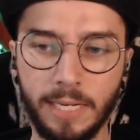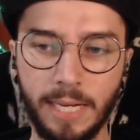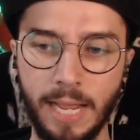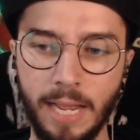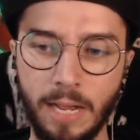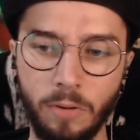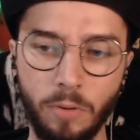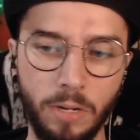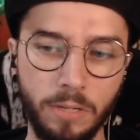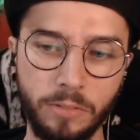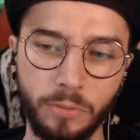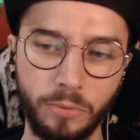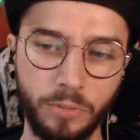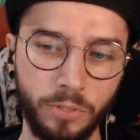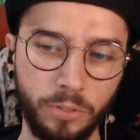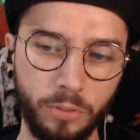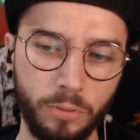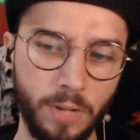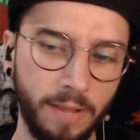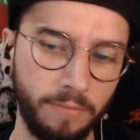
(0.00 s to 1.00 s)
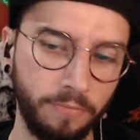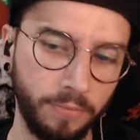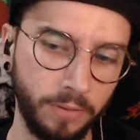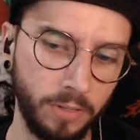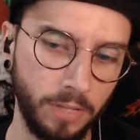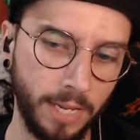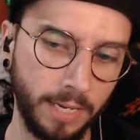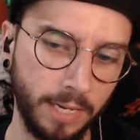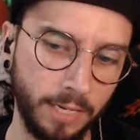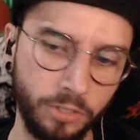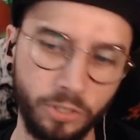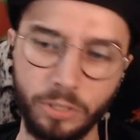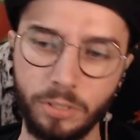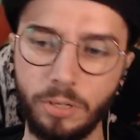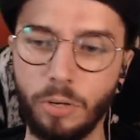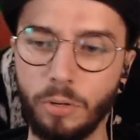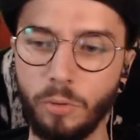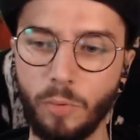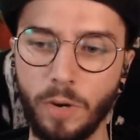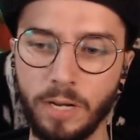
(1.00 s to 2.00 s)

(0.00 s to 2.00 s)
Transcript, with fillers: And now also too, I feel like I should go